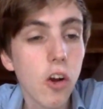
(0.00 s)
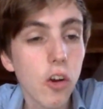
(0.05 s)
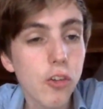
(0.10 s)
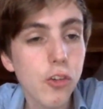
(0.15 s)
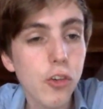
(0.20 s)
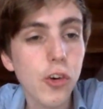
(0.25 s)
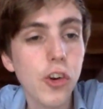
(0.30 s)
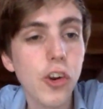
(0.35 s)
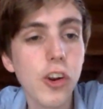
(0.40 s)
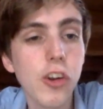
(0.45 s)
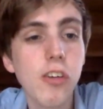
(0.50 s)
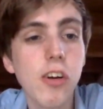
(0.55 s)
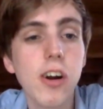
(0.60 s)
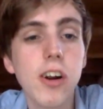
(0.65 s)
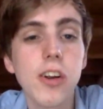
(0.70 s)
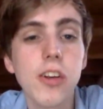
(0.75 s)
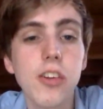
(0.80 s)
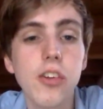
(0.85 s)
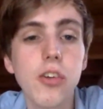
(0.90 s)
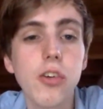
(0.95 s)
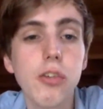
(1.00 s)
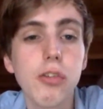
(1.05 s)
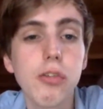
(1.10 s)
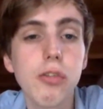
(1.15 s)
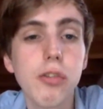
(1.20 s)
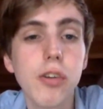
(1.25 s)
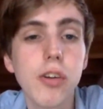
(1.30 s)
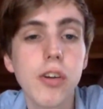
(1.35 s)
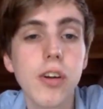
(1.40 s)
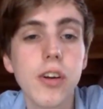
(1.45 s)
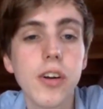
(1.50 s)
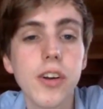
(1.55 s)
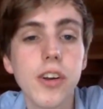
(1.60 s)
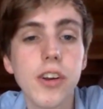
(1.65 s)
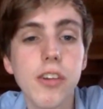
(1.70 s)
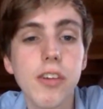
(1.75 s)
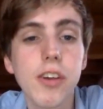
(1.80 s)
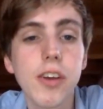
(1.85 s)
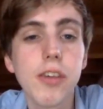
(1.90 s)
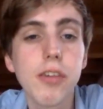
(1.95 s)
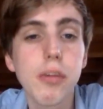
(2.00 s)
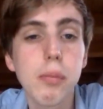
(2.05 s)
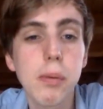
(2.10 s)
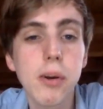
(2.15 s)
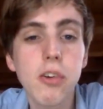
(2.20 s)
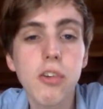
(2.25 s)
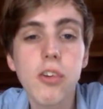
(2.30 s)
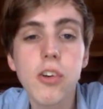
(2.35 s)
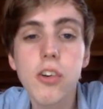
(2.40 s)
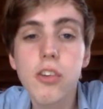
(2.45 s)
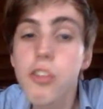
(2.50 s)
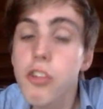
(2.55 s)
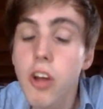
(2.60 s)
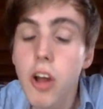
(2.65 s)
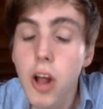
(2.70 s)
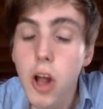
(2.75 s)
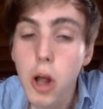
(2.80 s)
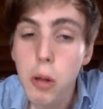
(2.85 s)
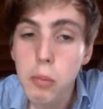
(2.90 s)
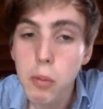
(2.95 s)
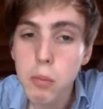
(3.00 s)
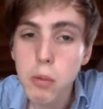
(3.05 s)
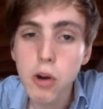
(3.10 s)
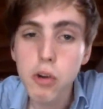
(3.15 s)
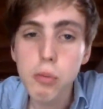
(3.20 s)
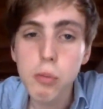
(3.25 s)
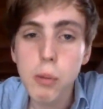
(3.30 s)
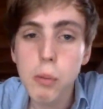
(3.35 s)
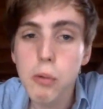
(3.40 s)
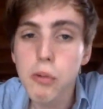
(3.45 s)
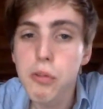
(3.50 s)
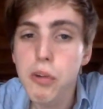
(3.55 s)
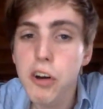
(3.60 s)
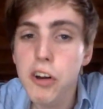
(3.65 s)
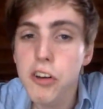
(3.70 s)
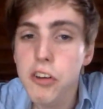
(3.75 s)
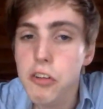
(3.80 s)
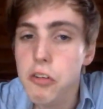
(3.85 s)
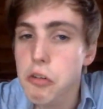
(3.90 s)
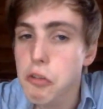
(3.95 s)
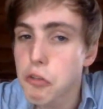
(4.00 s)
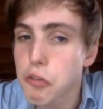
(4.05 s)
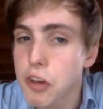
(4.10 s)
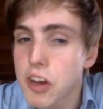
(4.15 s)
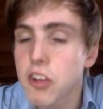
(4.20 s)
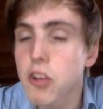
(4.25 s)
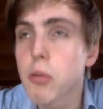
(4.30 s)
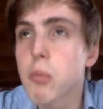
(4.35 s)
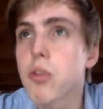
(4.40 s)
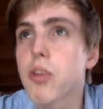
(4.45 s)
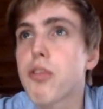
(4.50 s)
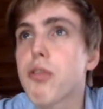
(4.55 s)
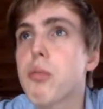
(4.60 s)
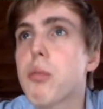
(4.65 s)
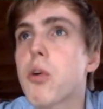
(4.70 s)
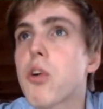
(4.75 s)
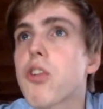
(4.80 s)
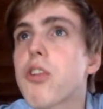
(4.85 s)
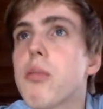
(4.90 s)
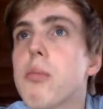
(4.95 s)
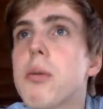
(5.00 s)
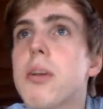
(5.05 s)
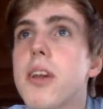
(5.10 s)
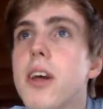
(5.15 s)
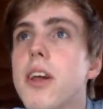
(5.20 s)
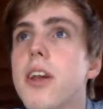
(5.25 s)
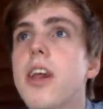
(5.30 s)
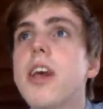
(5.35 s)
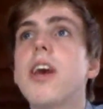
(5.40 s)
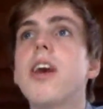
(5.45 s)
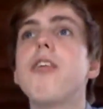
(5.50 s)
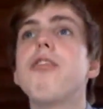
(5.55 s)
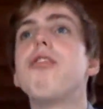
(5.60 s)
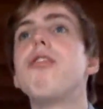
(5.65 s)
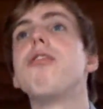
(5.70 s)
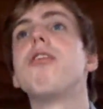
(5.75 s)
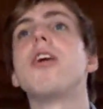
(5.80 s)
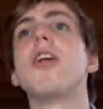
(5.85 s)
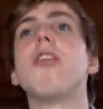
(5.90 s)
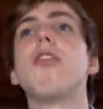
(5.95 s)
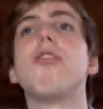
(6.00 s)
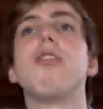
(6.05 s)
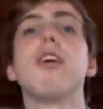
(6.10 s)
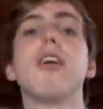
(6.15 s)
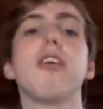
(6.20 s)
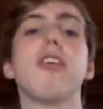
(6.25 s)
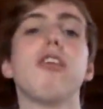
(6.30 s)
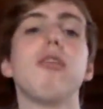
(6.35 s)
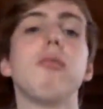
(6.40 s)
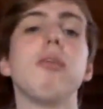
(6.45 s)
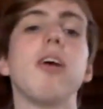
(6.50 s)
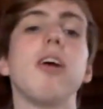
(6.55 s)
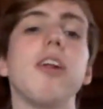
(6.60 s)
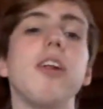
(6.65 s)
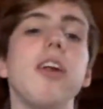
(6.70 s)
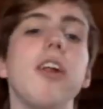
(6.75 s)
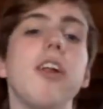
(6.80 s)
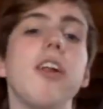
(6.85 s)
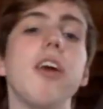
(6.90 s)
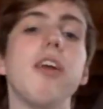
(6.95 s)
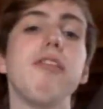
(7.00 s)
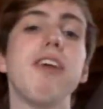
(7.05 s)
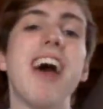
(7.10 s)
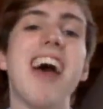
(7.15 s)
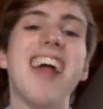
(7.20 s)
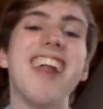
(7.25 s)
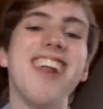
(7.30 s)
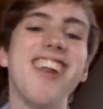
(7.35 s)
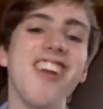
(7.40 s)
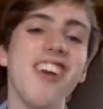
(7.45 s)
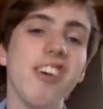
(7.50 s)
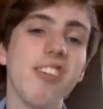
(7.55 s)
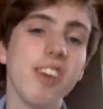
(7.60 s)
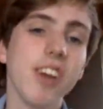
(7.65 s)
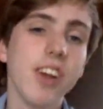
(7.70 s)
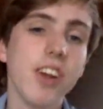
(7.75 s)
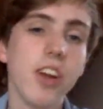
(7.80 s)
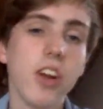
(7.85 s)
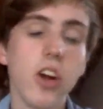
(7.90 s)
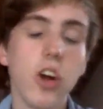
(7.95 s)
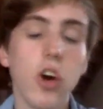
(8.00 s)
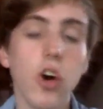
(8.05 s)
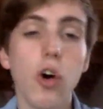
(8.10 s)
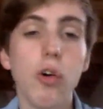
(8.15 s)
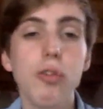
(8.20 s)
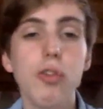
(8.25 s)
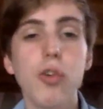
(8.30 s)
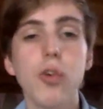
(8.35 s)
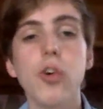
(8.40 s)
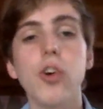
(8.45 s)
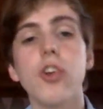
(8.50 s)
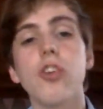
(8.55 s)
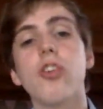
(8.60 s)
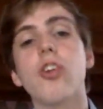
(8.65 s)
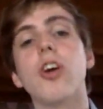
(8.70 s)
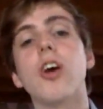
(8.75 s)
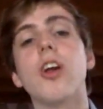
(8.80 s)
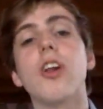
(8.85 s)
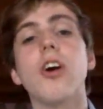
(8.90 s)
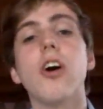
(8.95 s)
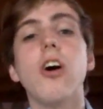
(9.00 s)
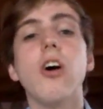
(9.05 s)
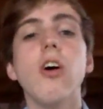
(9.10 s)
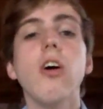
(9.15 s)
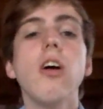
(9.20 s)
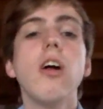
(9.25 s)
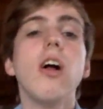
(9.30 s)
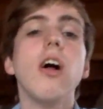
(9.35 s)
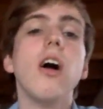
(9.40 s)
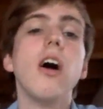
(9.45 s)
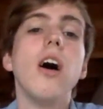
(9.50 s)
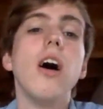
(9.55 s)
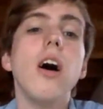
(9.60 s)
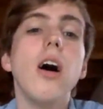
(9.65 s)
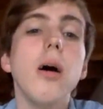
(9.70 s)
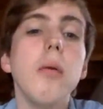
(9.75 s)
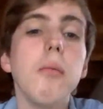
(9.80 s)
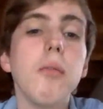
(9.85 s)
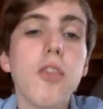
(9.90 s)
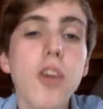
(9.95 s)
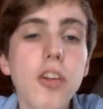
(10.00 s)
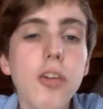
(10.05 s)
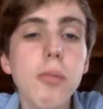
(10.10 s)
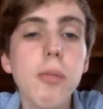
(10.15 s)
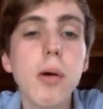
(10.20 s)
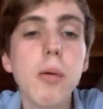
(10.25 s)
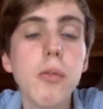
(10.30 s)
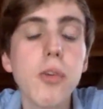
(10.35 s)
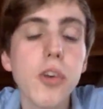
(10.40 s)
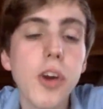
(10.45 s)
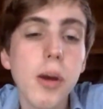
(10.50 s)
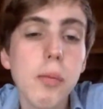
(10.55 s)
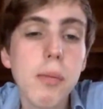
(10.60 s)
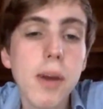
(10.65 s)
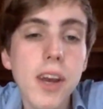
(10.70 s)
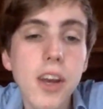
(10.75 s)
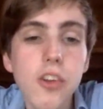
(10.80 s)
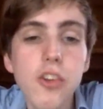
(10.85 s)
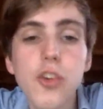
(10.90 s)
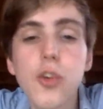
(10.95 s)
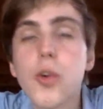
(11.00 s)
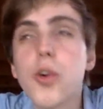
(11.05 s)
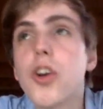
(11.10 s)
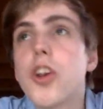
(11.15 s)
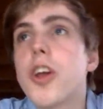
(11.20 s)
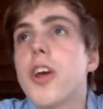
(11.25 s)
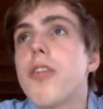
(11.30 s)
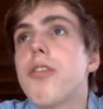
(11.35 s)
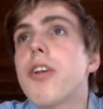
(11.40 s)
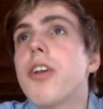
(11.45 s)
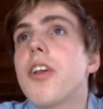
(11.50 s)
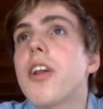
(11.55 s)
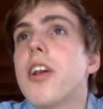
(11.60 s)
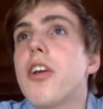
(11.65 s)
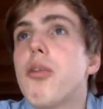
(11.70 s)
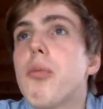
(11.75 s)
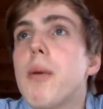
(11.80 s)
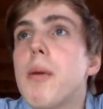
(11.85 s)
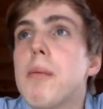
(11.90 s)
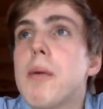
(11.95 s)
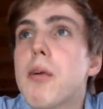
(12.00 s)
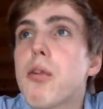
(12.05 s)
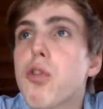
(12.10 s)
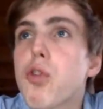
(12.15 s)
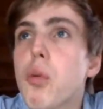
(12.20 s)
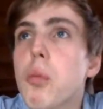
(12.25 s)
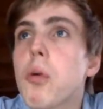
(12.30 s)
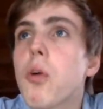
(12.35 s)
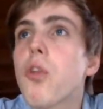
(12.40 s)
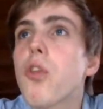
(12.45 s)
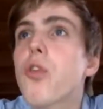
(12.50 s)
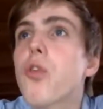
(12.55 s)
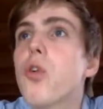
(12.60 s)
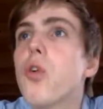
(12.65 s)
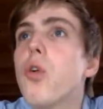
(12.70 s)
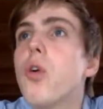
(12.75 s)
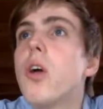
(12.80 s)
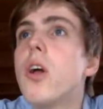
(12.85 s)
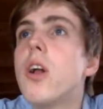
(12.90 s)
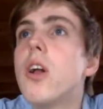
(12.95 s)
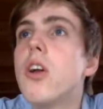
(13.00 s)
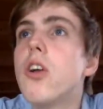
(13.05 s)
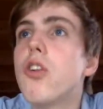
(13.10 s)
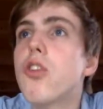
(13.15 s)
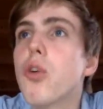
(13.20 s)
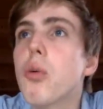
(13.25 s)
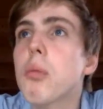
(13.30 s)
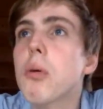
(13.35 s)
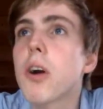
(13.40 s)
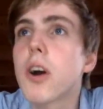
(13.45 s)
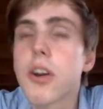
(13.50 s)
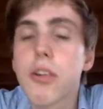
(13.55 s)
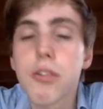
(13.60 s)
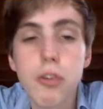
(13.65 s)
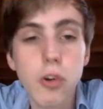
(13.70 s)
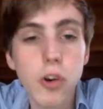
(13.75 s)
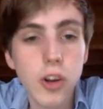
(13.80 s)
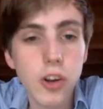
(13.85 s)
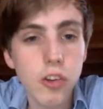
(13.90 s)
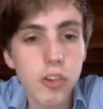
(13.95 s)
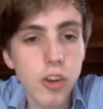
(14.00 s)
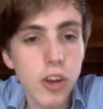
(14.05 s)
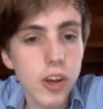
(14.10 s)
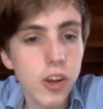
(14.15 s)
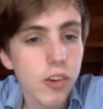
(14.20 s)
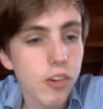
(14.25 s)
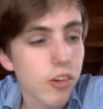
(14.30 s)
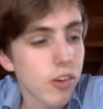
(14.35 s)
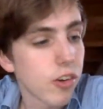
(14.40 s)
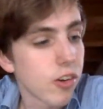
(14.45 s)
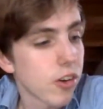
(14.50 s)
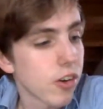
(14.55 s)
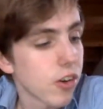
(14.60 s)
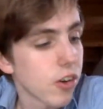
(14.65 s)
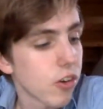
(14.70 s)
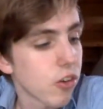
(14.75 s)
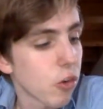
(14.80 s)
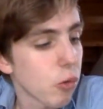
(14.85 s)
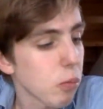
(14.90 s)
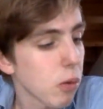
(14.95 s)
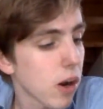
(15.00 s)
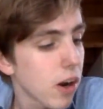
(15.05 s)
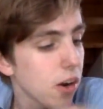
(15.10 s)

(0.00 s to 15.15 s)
a certain kind of uh, degree for prisoners, but most people find victims even more sympathetic given the fact that victims didn't have any degree of choice at all. Um, so at the moment, you can make intuitive that at least people have some control, some kind of organization, uh, some